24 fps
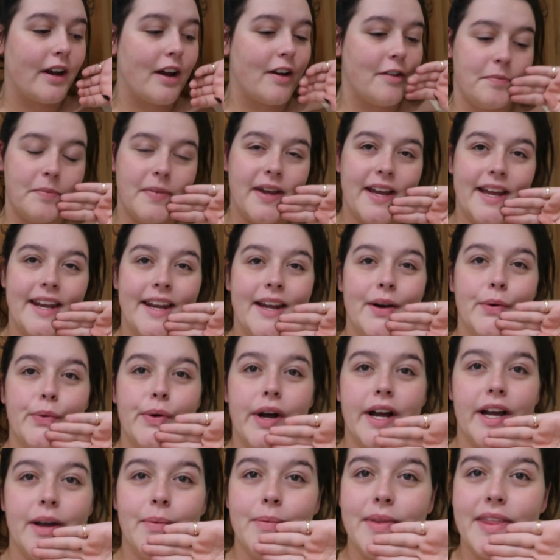I've been
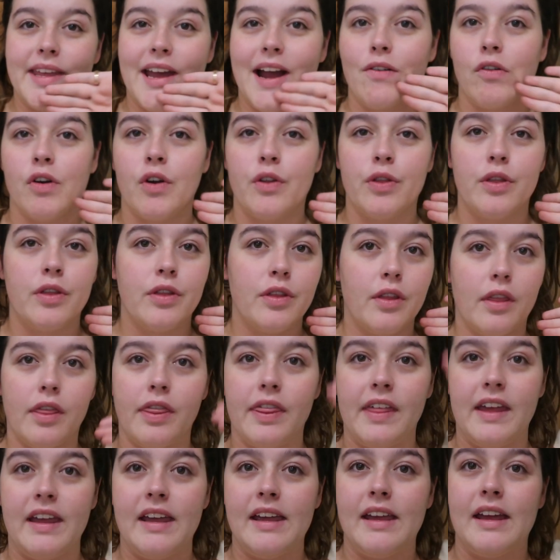working with Carrie on
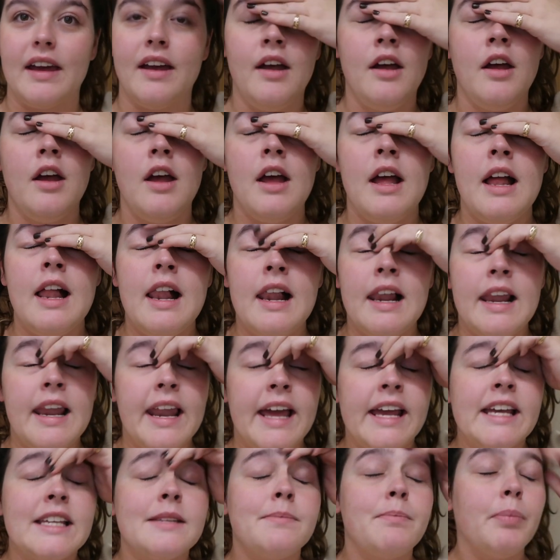the
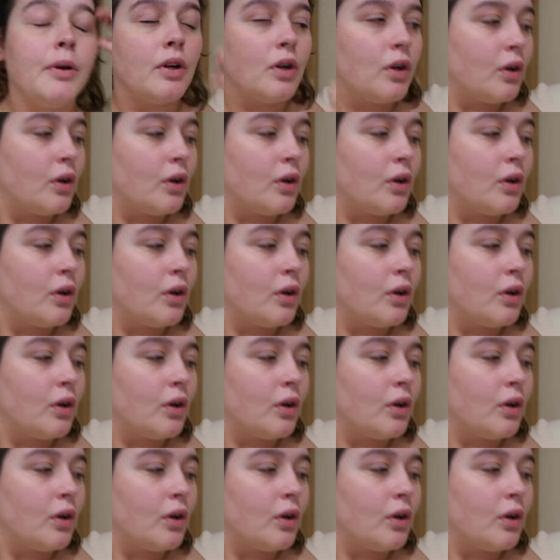latest book